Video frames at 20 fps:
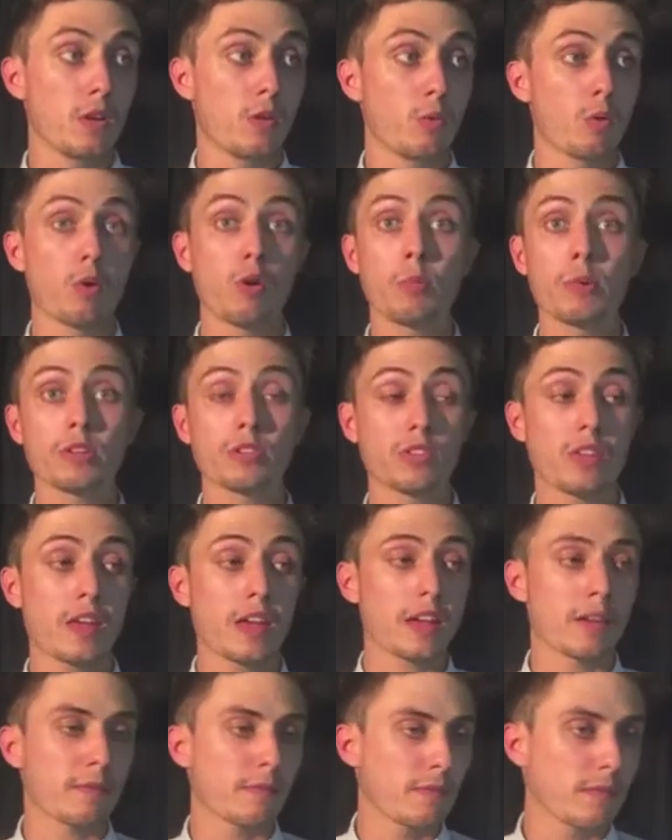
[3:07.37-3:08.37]
We're almost
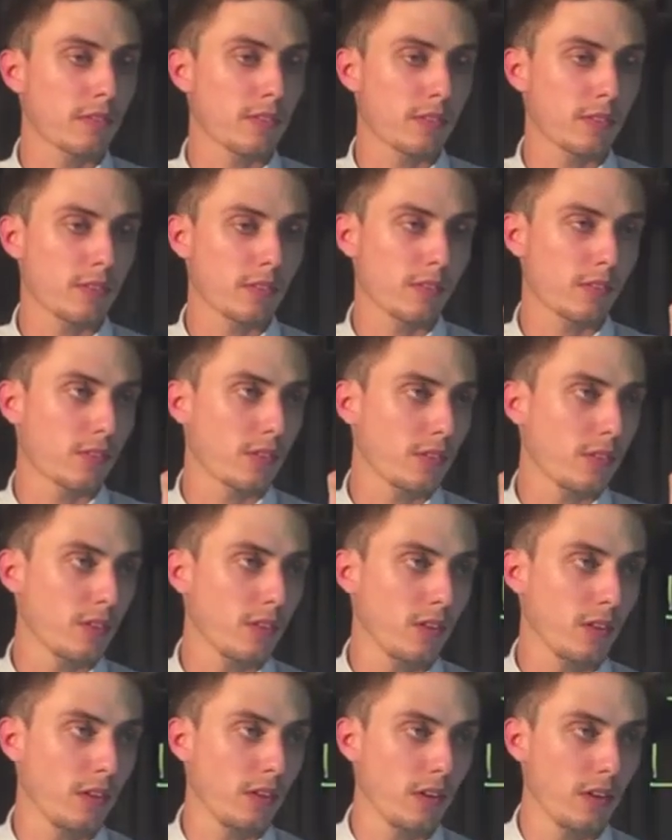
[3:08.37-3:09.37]
there.
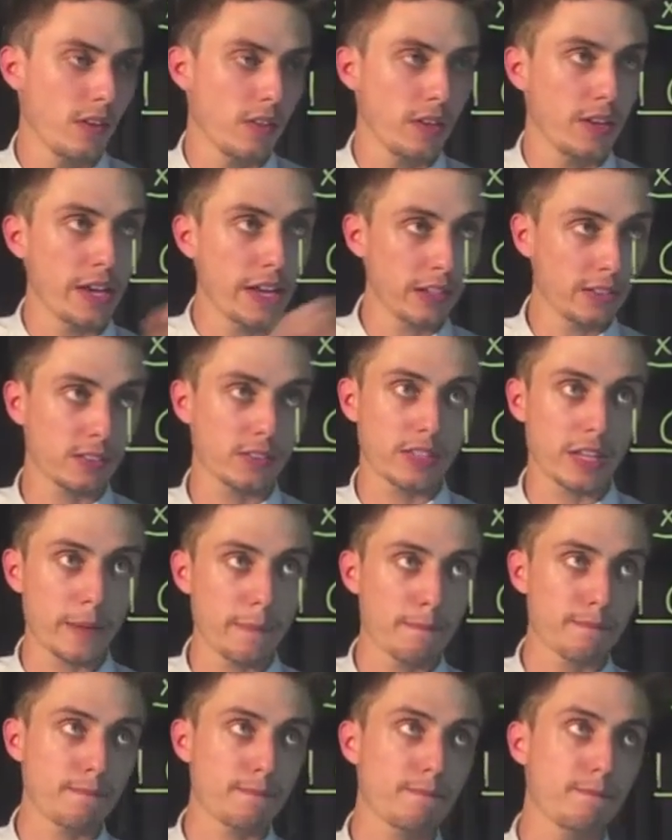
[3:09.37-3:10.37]
The next
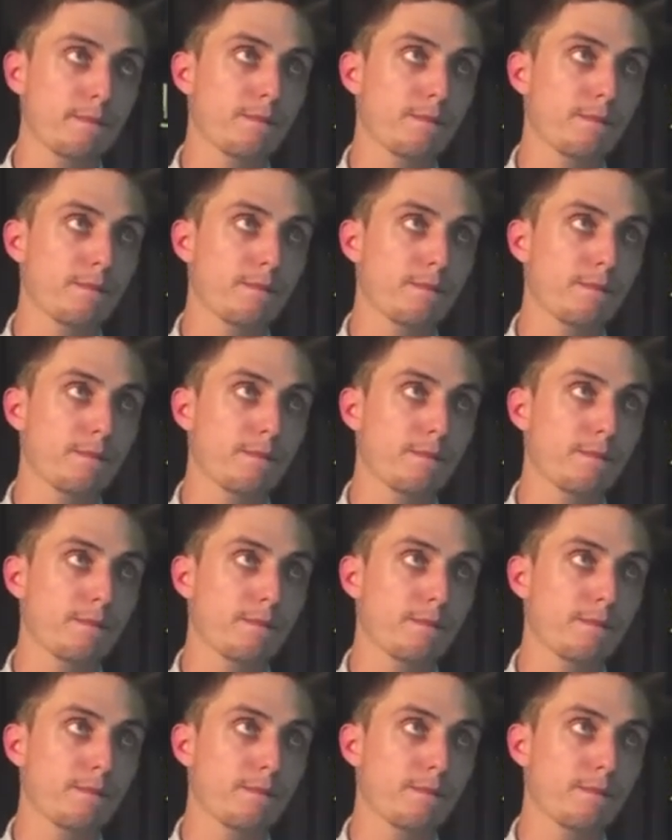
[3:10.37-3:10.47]
step